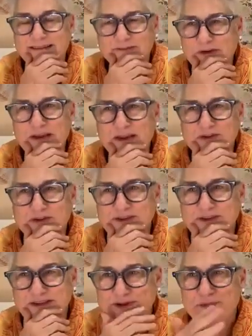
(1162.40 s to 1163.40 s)
very
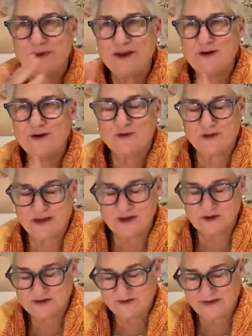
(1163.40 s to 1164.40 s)
interesting to me over the
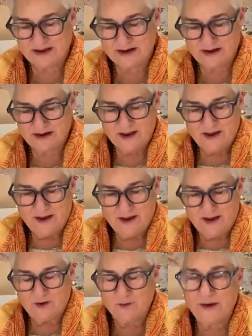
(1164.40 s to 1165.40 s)
years. I've had
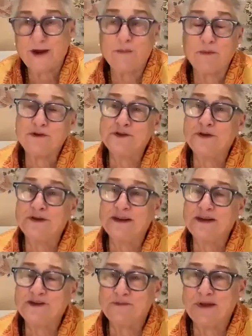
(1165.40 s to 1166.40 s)
a great
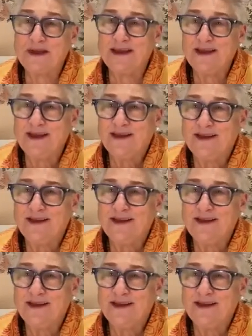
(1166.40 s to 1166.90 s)
opportunity to